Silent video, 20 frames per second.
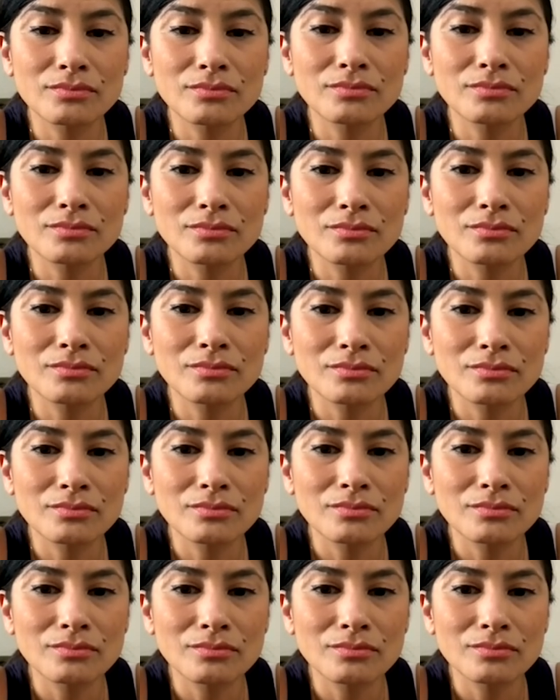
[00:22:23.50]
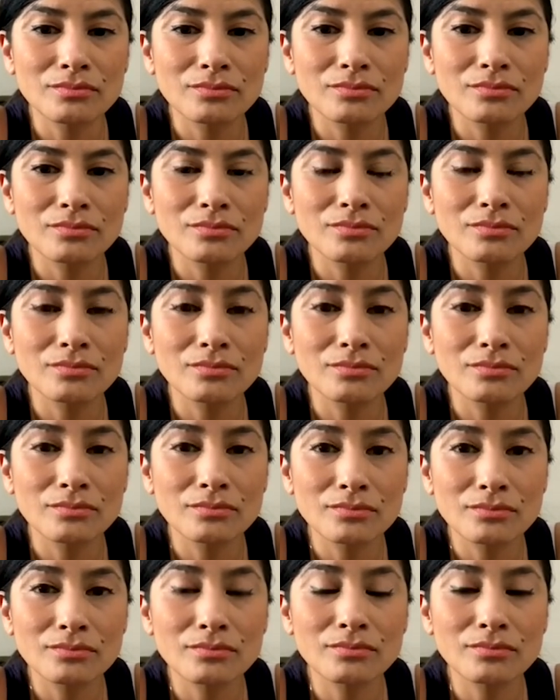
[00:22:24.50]

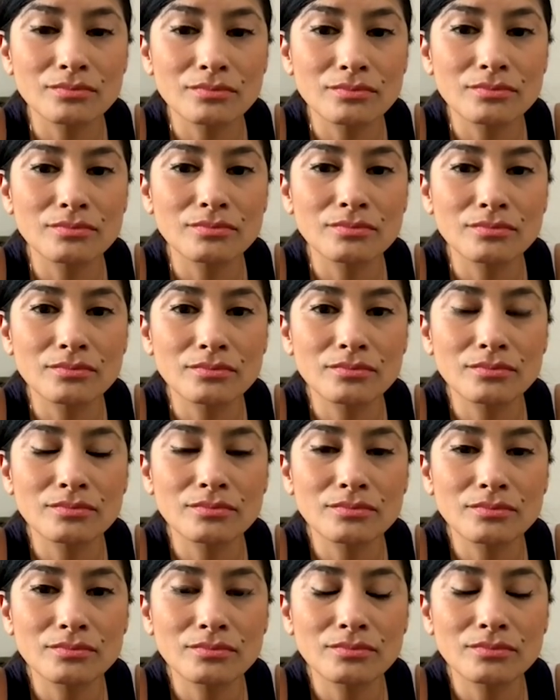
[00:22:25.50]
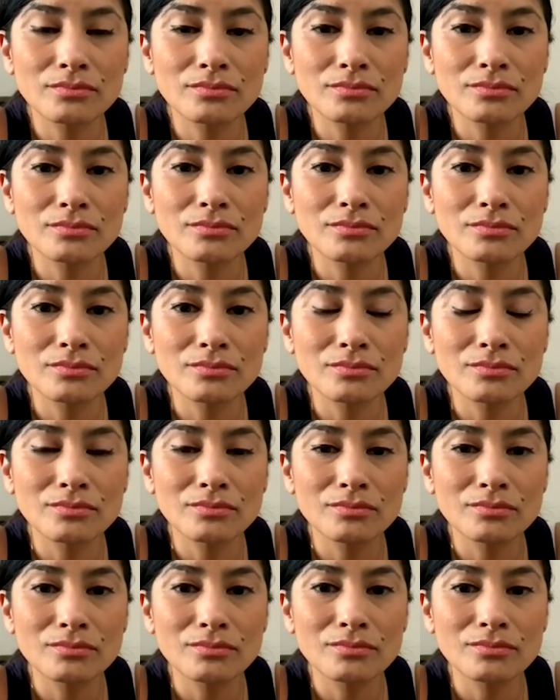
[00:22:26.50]

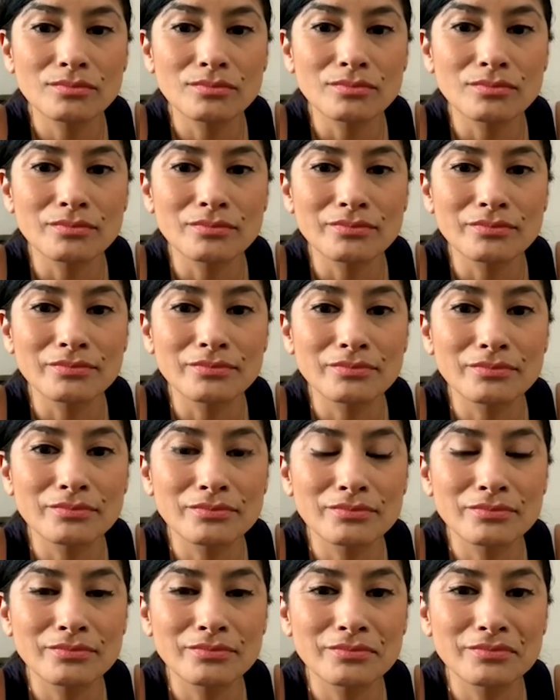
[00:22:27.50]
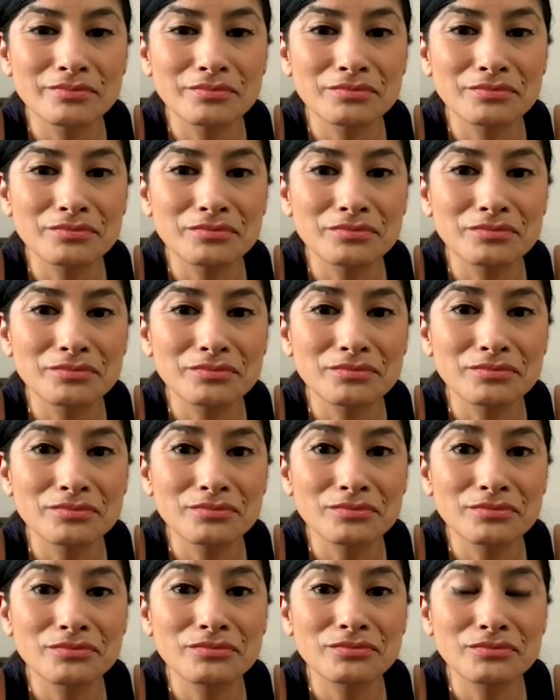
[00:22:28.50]

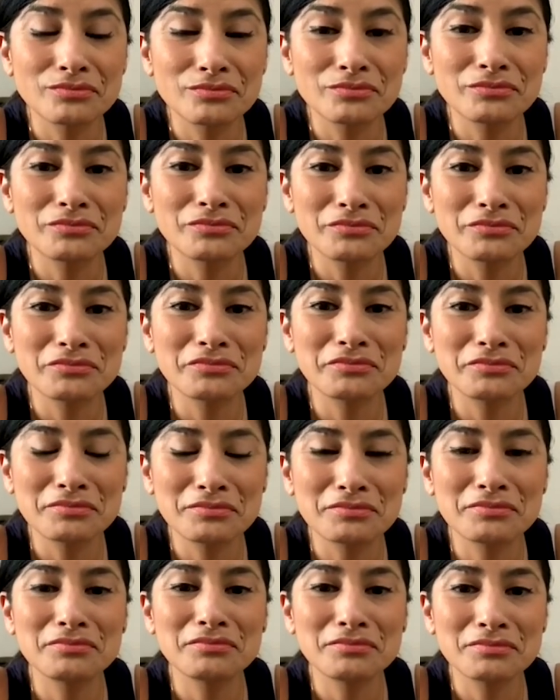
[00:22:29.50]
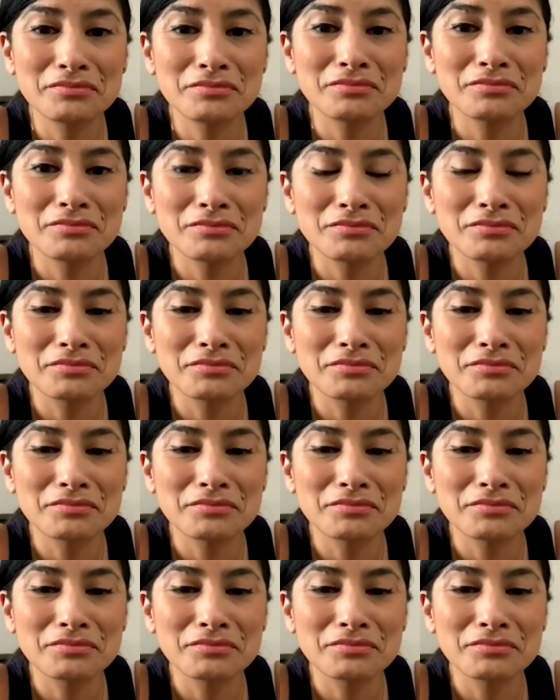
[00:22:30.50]
No words are spoken by the person on screen.